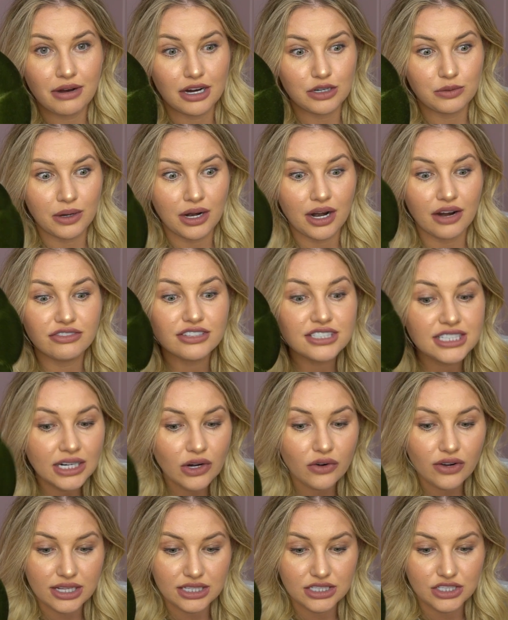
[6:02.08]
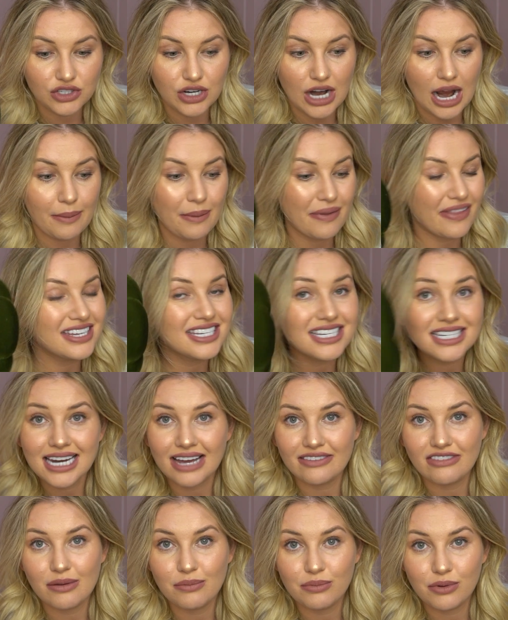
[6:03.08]
red one, and I've seen it on Instagram and they didn't
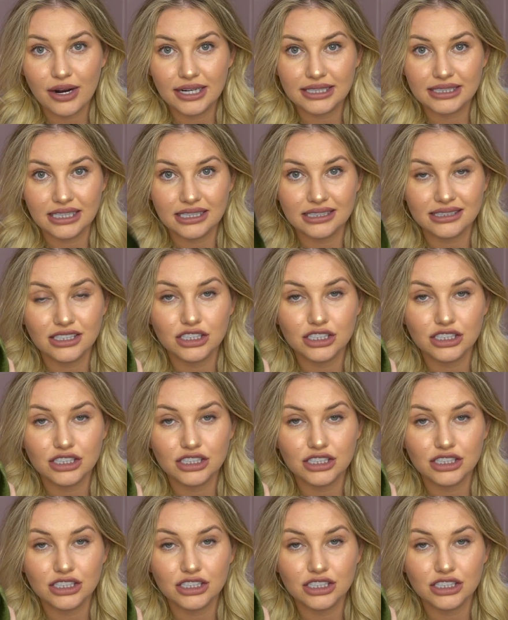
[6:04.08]
have it in Brighton,